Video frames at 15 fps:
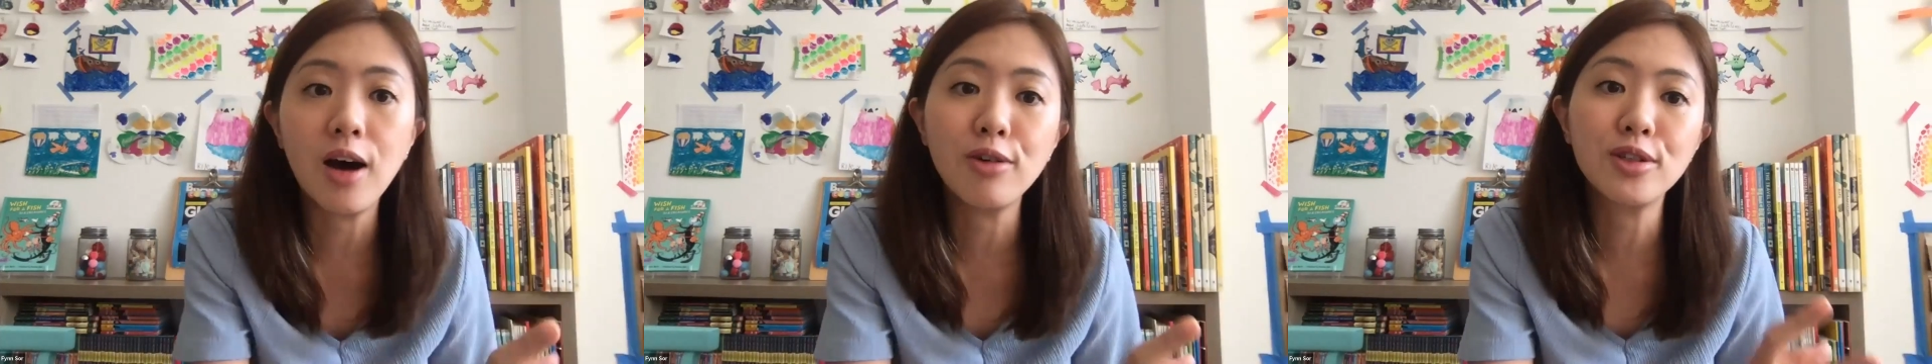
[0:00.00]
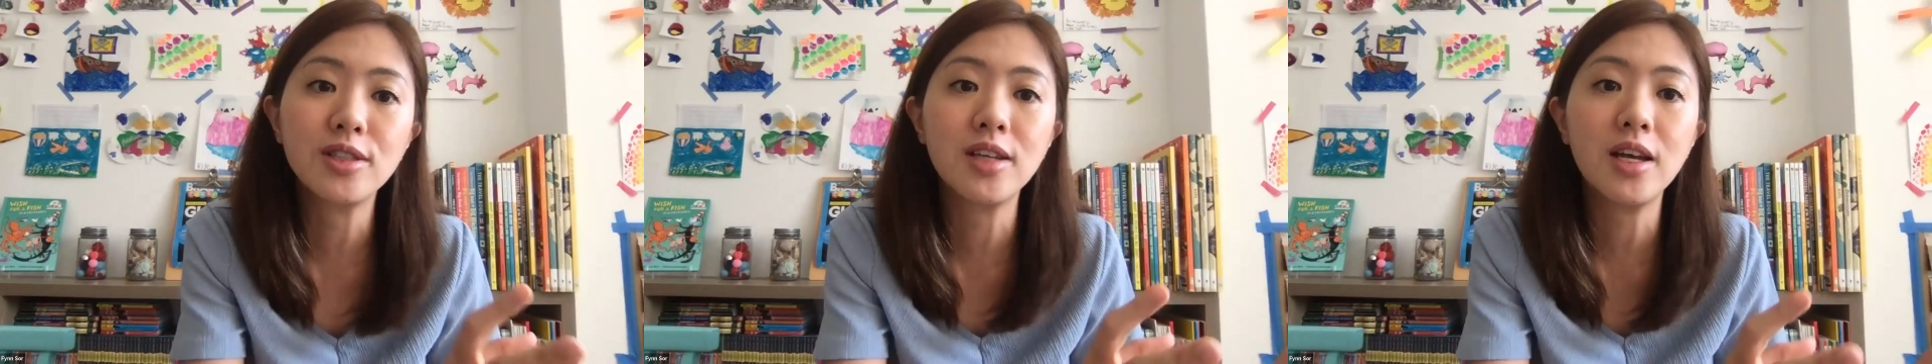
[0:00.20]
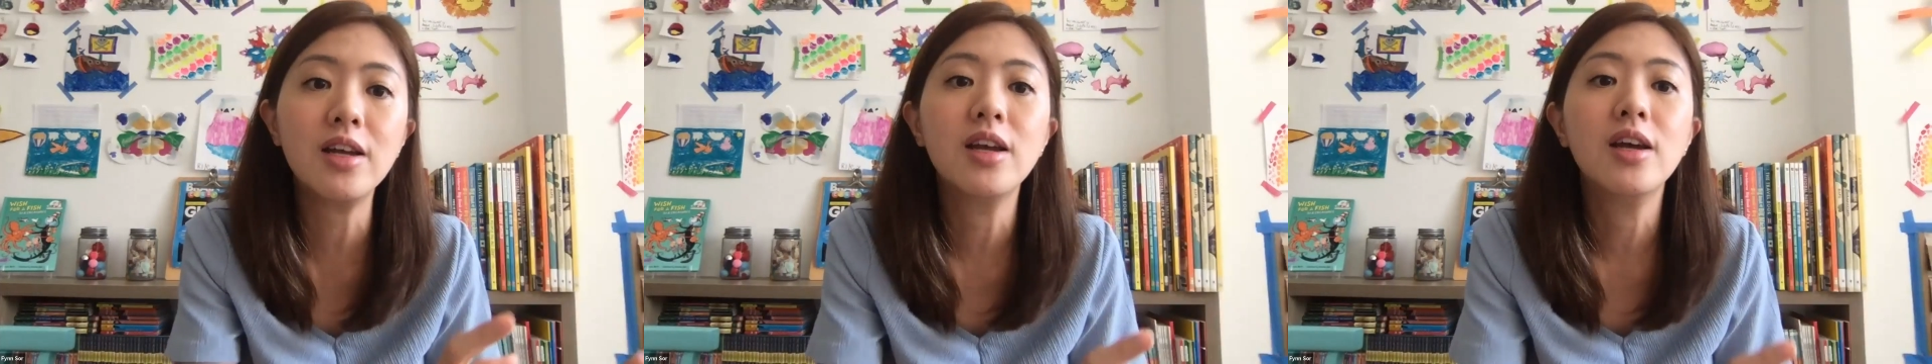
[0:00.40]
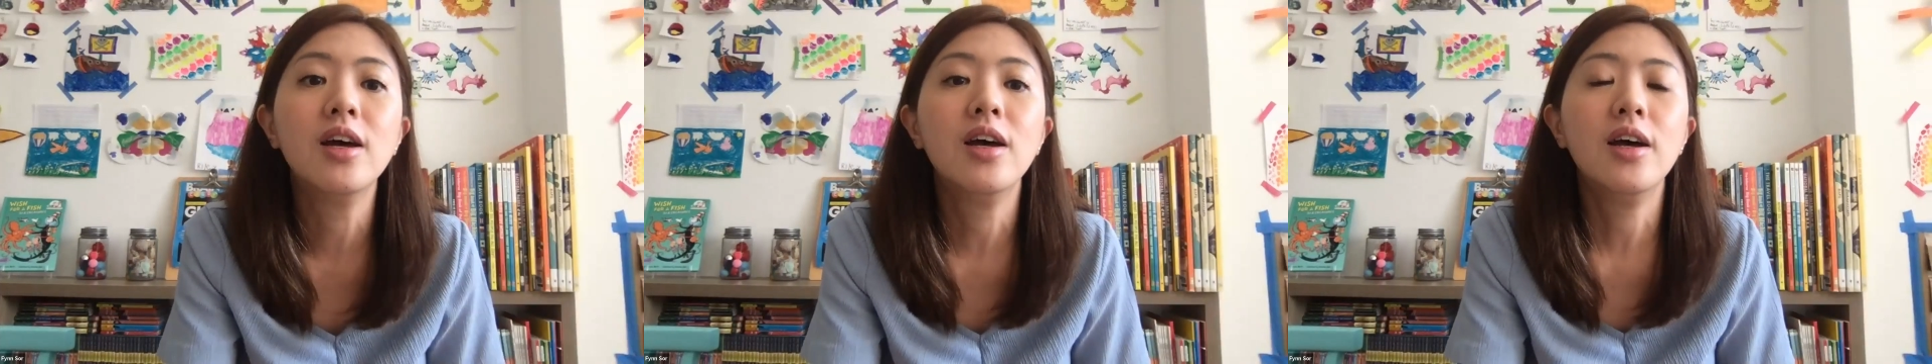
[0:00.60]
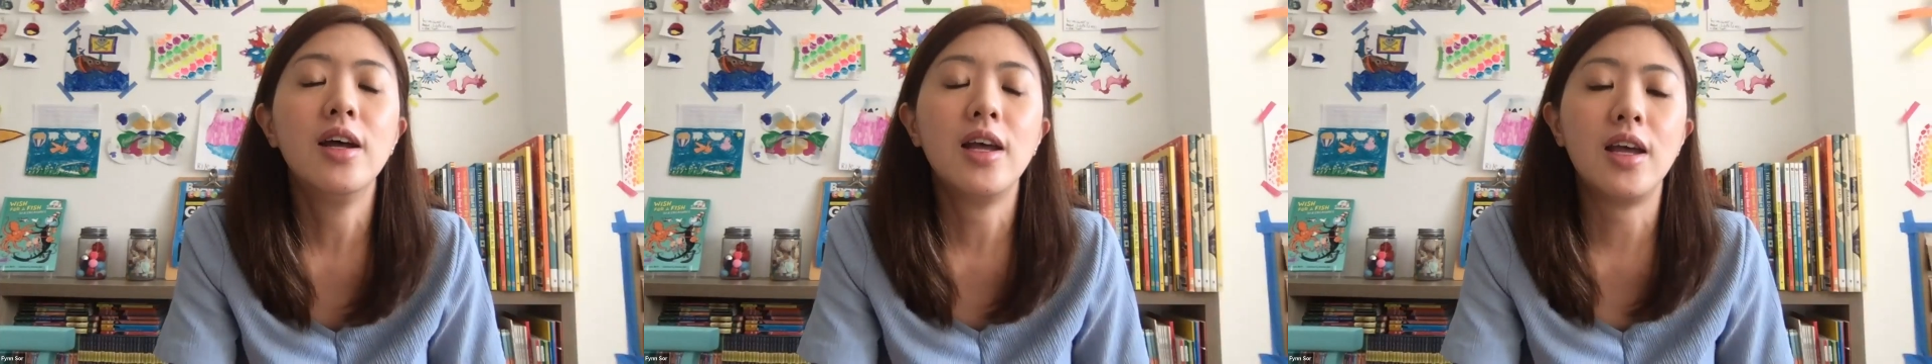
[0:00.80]
outside,
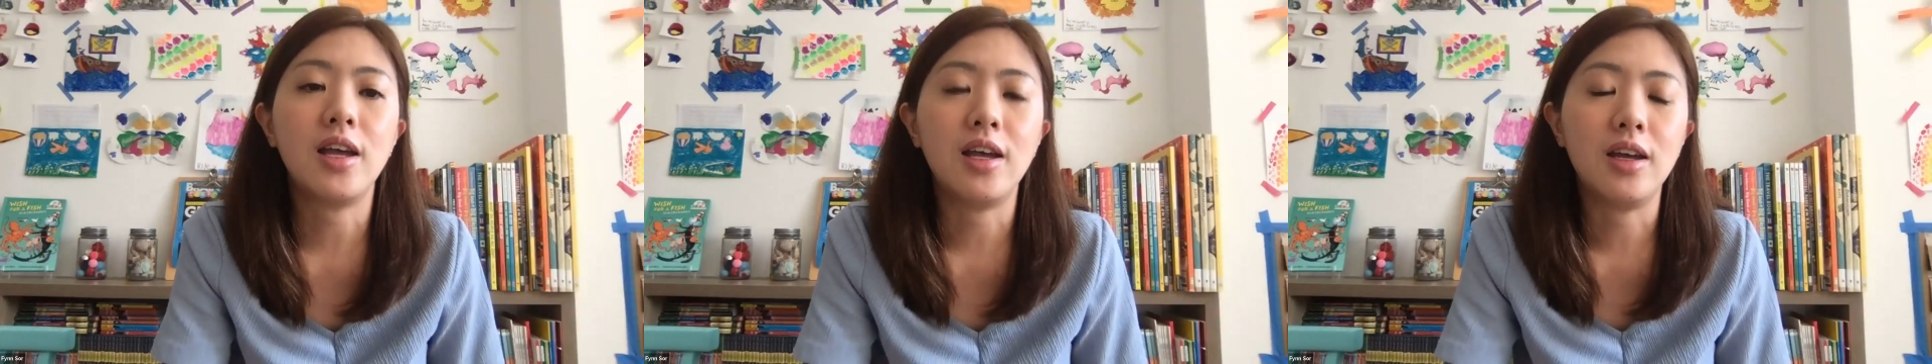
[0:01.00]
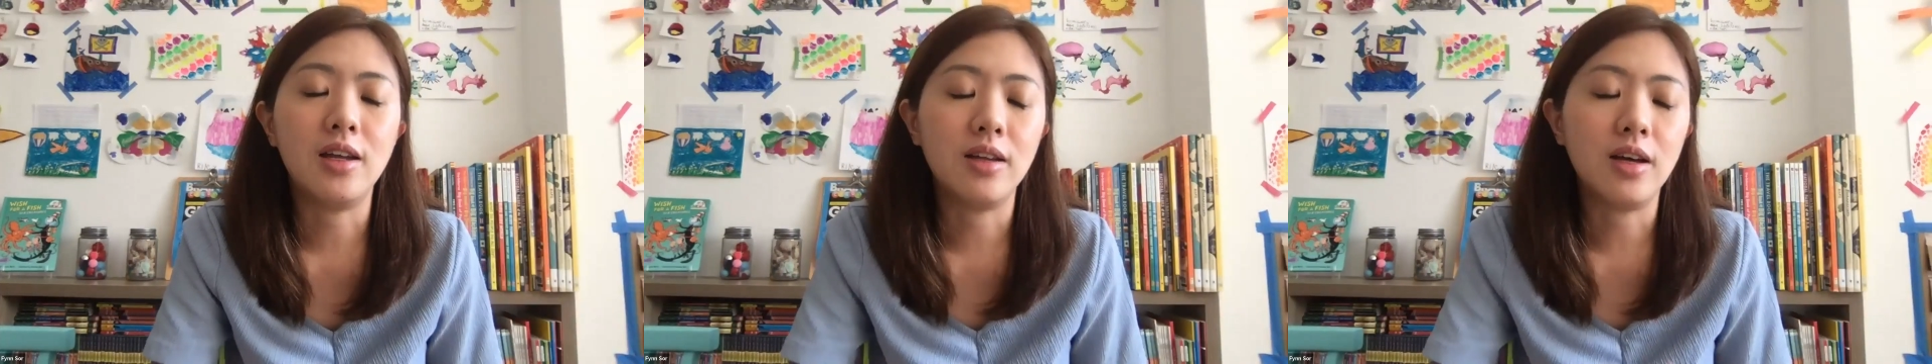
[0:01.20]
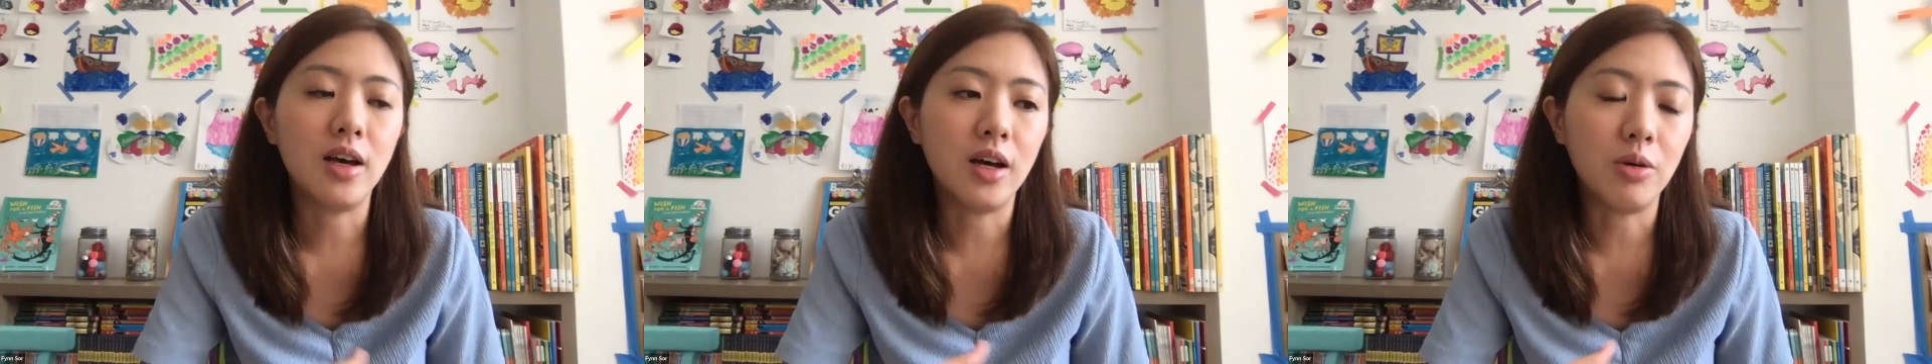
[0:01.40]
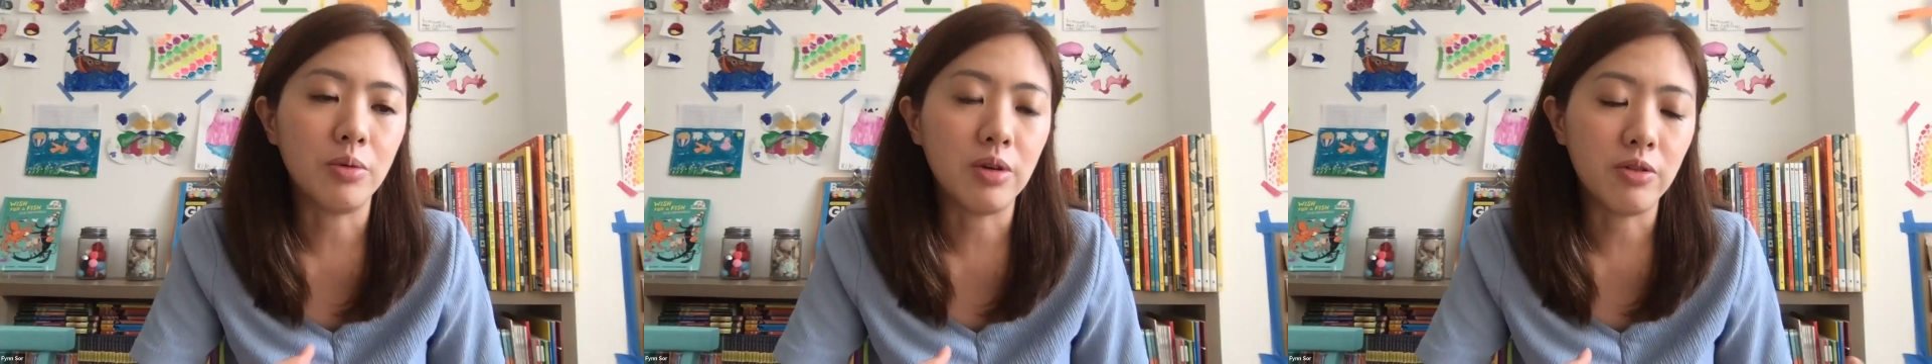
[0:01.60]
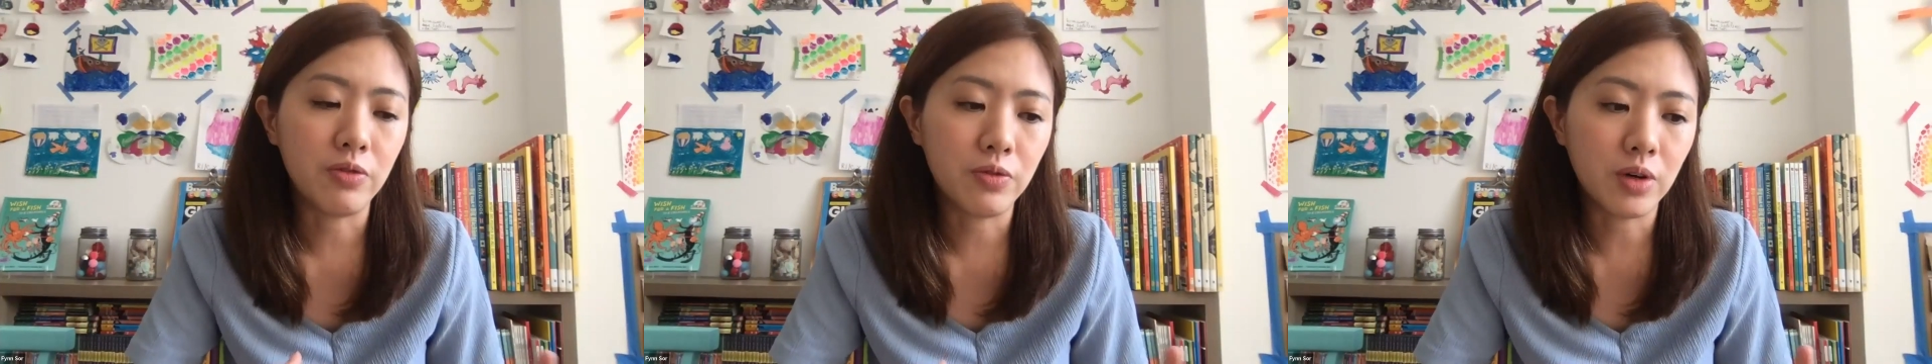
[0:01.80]
and
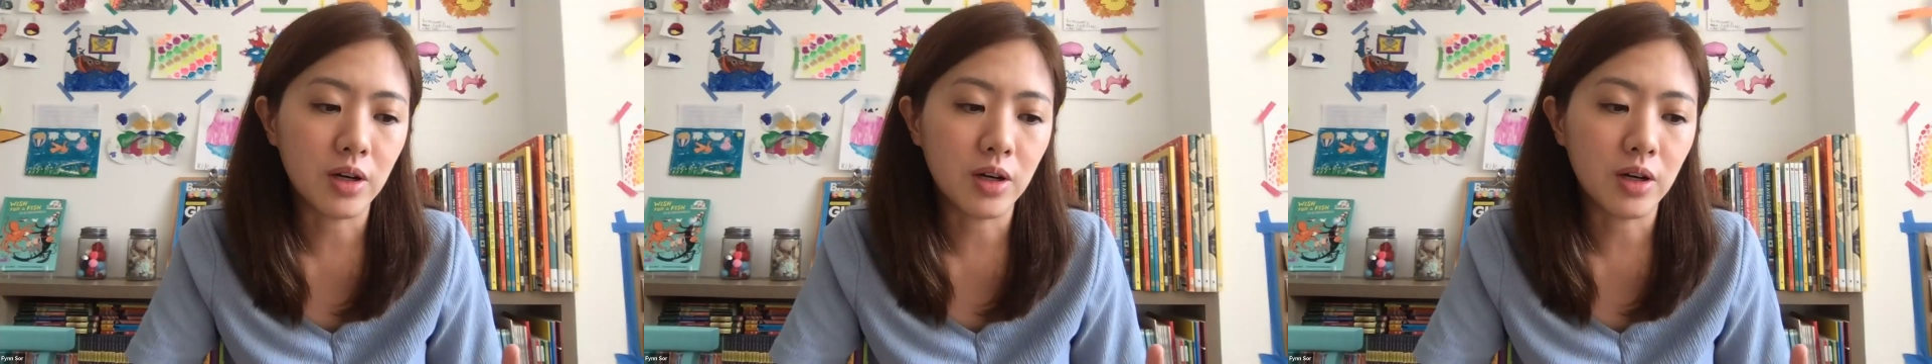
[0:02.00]
with